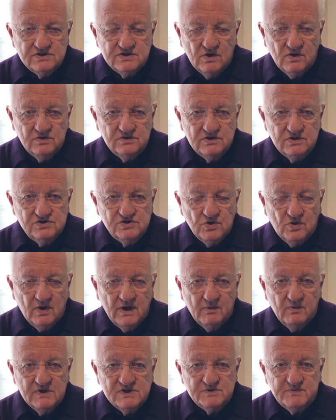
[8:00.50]
Ode to Joy,
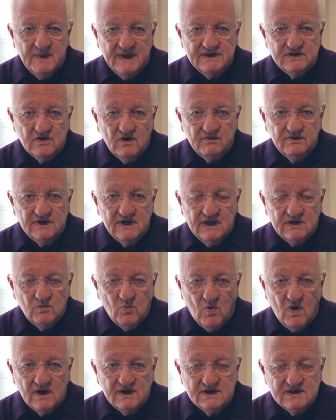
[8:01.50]
which Beethoven had
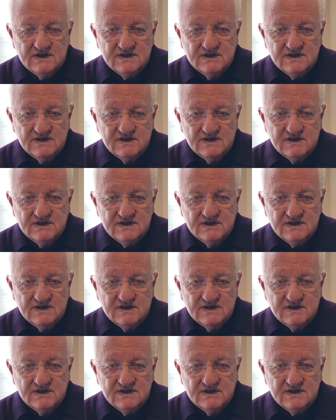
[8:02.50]
wanted